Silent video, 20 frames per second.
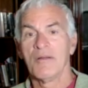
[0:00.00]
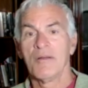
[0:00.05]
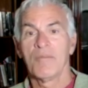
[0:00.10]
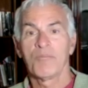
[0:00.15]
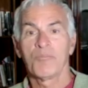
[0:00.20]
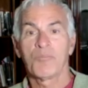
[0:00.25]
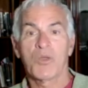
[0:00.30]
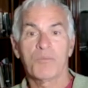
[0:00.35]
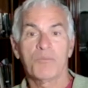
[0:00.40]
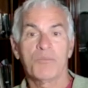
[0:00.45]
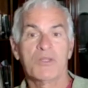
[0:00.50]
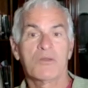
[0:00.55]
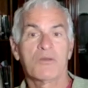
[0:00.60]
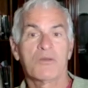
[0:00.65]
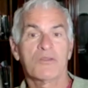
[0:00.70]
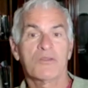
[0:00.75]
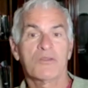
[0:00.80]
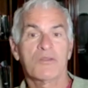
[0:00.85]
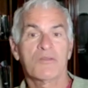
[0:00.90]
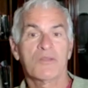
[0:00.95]
but
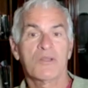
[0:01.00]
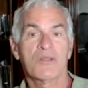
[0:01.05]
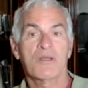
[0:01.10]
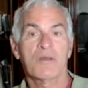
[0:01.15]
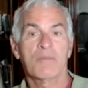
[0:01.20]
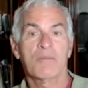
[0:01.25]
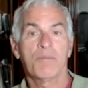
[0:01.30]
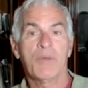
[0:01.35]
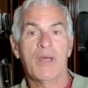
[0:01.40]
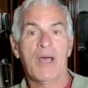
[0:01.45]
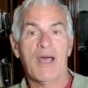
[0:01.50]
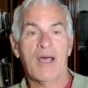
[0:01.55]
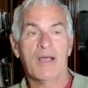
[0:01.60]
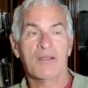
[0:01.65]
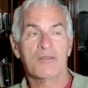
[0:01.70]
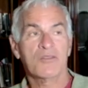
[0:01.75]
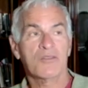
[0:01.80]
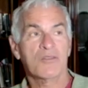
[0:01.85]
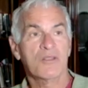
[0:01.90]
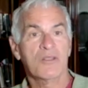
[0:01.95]
because of the
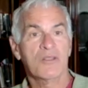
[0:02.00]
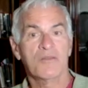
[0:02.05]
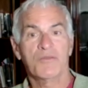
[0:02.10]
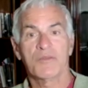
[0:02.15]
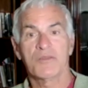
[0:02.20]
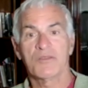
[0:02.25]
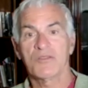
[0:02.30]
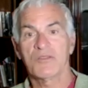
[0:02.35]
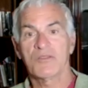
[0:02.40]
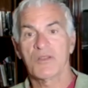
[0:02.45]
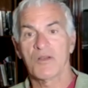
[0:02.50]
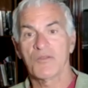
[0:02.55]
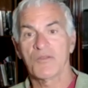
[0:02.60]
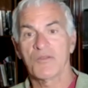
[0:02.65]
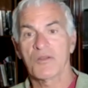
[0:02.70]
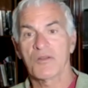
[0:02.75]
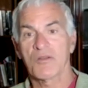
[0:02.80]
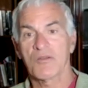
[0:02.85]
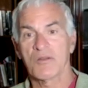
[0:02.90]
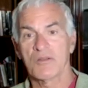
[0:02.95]
capacity for
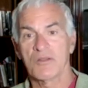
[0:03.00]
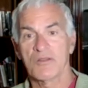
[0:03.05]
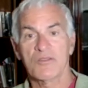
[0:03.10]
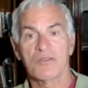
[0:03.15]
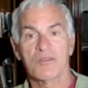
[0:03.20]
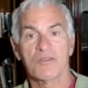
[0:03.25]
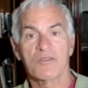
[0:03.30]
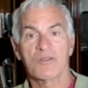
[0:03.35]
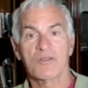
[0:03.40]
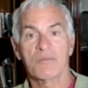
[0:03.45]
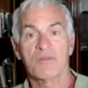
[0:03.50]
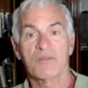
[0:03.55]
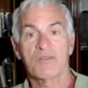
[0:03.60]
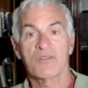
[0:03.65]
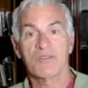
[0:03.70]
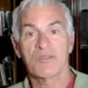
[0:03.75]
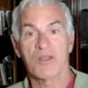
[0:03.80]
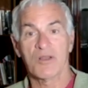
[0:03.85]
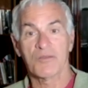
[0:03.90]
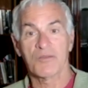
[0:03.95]
self-criticism and
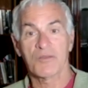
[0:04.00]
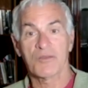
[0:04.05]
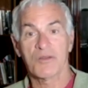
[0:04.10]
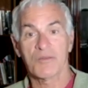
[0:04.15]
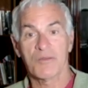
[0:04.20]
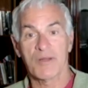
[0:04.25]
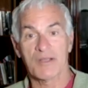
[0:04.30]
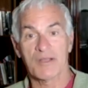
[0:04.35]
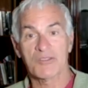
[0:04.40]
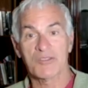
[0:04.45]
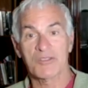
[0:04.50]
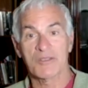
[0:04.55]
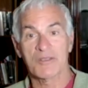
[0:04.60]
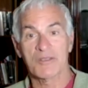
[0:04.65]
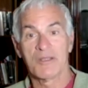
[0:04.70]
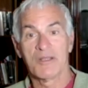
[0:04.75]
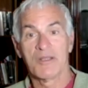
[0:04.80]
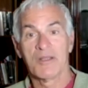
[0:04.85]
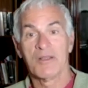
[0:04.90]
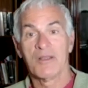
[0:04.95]

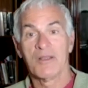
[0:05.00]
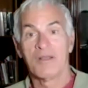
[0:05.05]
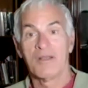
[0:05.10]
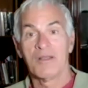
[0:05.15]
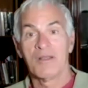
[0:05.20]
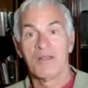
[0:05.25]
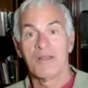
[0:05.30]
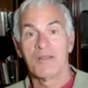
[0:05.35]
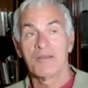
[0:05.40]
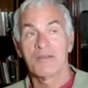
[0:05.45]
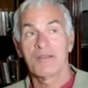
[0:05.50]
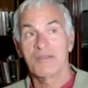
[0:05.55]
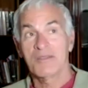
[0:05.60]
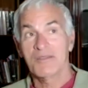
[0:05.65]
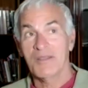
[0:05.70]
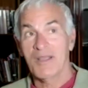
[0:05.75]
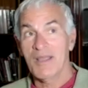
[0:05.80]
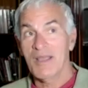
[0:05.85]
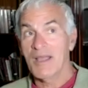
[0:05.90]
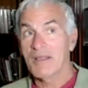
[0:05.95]
self-correction to
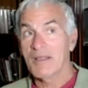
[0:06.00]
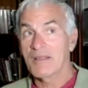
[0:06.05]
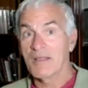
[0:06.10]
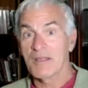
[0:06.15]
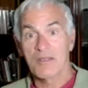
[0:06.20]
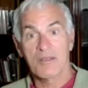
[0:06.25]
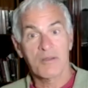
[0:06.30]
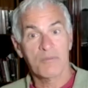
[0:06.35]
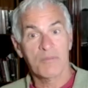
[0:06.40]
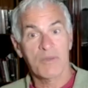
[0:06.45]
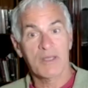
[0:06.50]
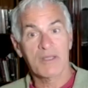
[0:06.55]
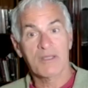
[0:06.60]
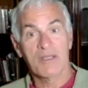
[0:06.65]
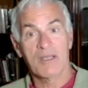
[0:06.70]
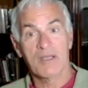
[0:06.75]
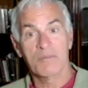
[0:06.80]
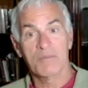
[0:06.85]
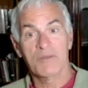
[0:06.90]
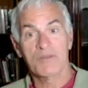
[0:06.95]
say, I think you're
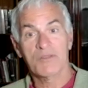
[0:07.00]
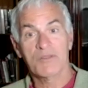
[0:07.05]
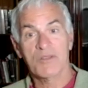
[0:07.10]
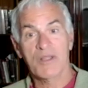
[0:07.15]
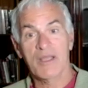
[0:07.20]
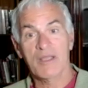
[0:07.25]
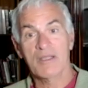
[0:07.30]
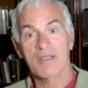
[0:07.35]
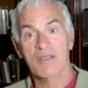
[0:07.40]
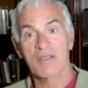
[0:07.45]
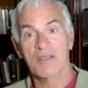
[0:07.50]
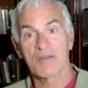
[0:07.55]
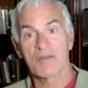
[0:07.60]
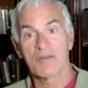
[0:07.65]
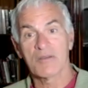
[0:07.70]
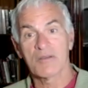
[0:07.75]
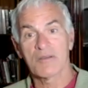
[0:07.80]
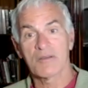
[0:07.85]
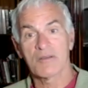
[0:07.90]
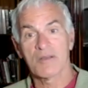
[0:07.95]
making a mistake here.
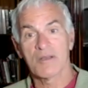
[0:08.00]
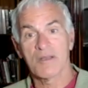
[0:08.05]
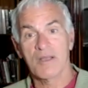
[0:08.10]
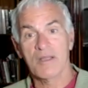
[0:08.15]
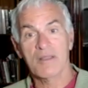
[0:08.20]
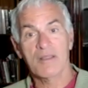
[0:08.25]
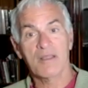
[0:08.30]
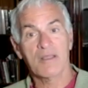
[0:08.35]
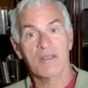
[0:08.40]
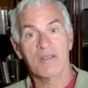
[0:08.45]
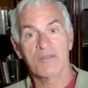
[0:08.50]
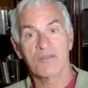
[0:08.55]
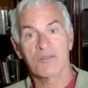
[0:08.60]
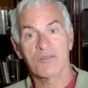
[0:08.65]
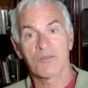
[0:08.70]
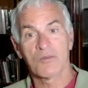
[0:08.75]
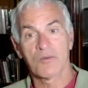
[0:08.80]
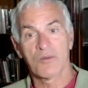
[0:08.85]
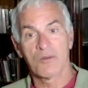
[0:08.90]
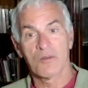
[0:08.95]
I think it's
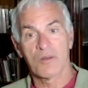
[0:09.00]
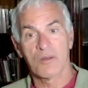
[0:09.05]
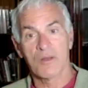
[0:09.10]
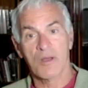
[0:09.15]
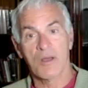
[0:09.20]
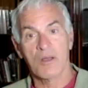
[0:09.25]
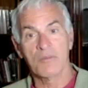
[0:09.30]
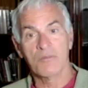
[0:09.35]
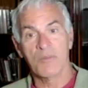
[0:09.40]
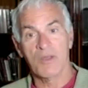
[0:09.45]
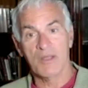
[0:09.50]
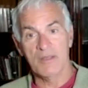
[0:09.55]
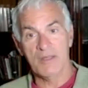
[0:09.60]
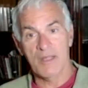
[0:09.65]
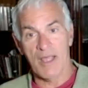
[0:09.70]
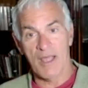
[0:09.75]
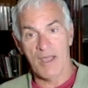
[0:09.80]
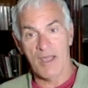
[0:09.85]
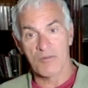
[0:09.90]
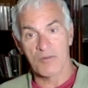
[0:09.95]
an
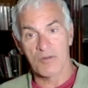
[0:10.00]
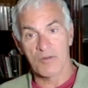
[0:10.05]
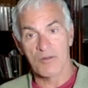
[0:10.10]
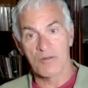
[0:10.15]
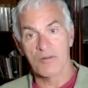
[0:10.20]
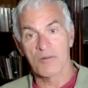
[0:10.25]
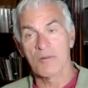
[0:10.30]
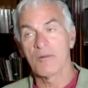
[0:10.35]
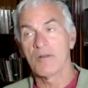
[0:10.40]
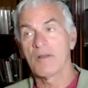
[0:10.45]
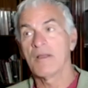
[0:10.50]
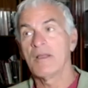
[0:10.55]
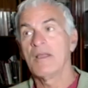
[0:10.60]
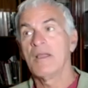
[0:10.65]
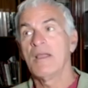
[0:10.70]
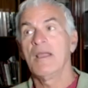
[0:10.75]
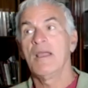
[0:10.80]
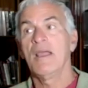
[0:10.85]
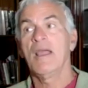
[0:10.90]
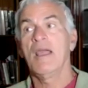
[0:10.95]
error,
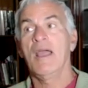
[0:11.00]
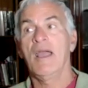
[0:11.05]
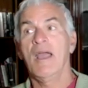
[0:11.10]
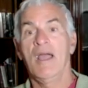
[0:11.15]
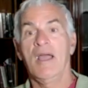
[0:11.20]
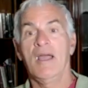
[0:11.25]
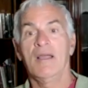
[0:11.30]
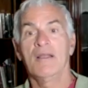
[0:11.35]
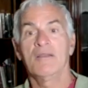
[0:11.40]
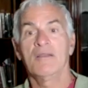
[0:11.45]
and